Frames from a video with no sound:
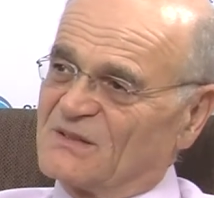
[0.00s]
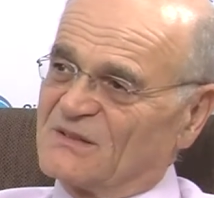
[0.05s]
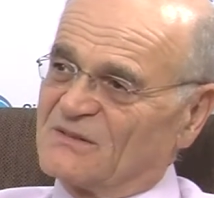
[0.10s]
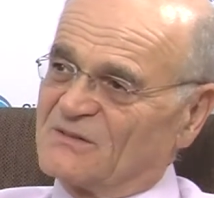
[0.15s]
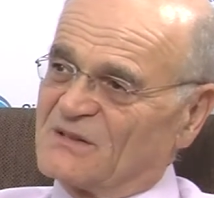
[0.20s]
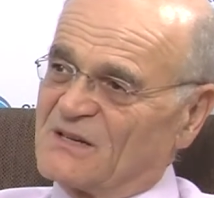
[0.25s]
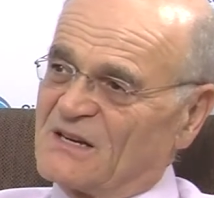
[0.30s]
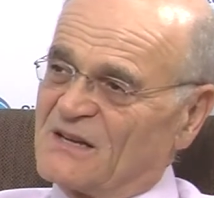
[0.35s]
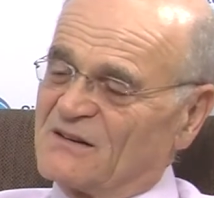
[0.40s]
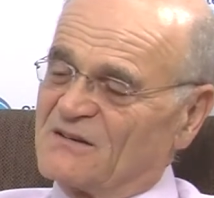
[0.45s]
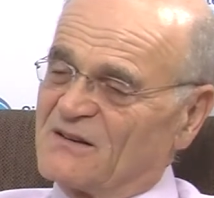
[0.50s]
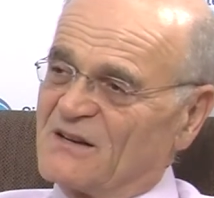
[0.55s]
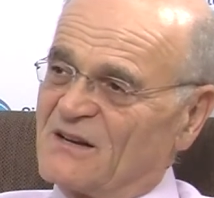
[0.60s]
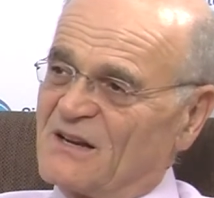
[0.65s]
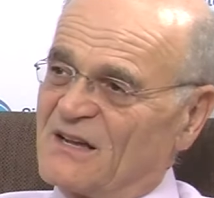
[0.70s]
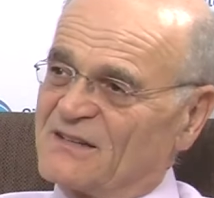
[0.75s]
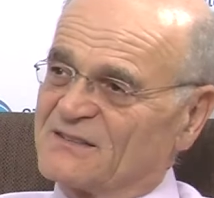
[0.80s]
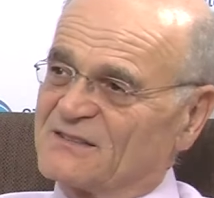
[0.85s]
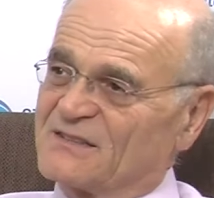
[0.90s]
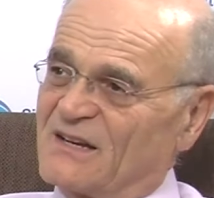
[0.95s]
when I
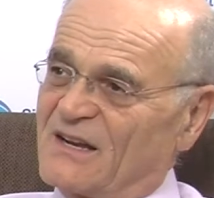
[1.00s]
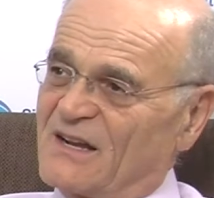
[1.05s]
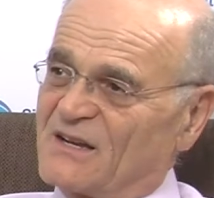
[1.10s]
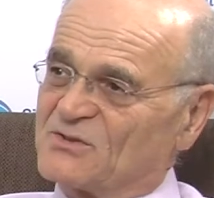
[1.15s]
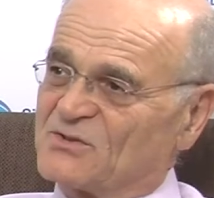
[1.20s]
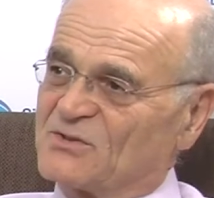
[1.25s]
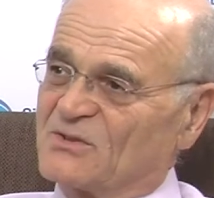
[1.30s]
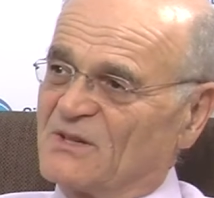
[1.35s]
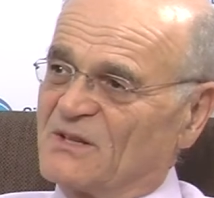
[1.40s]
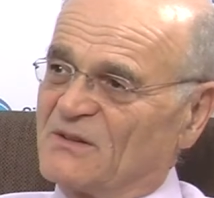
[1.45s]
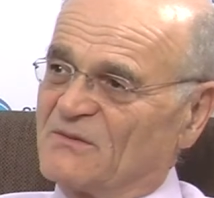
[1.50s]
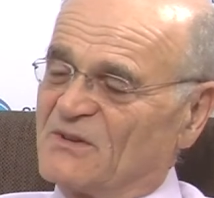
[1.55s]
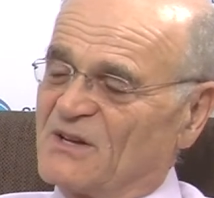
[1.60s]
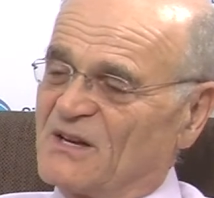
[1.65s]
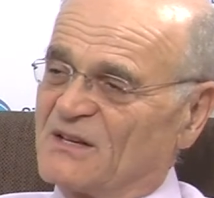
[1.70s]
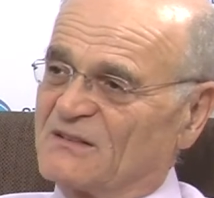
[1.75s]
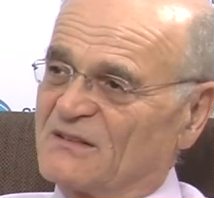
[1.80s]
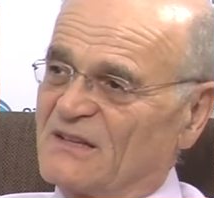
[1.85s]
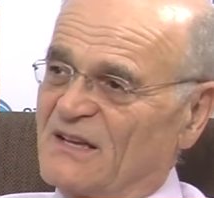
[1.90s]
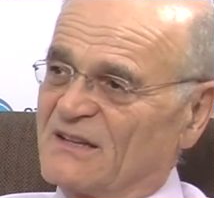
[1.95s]
realized that actually we
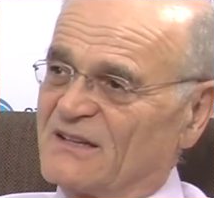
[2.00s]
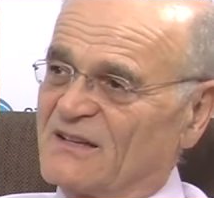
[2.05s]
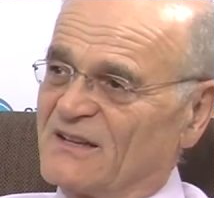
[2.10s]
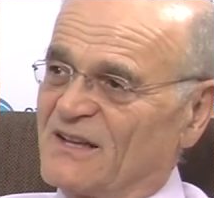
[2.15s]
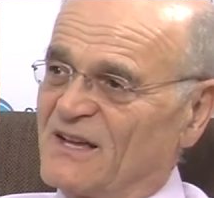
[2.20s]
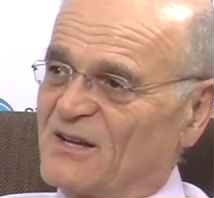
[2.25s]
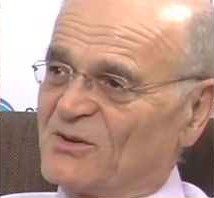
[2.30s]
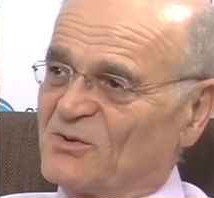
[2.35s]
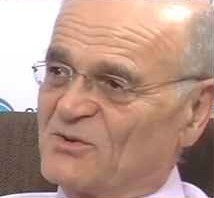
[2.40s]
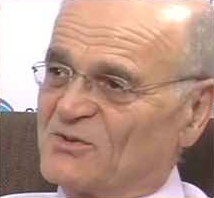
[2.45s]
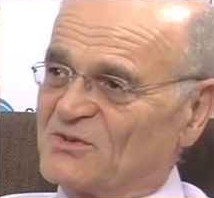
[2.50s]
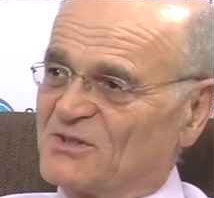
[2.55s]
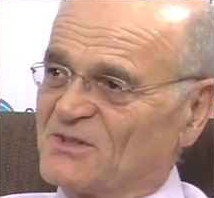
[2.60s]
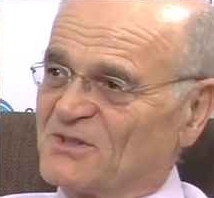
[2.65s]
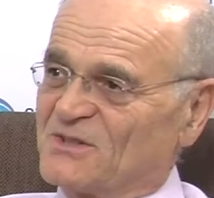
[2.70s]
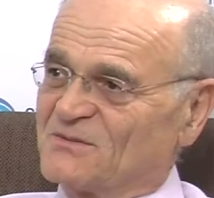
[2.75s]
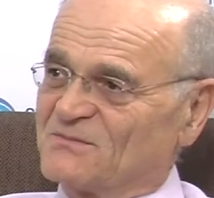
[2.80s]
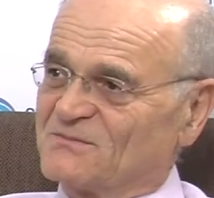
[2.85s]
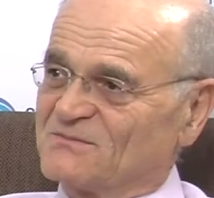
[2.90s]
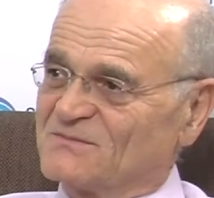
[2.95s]
are taking
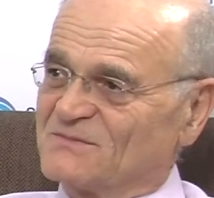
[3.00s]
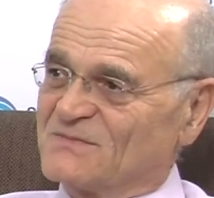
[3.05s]
energy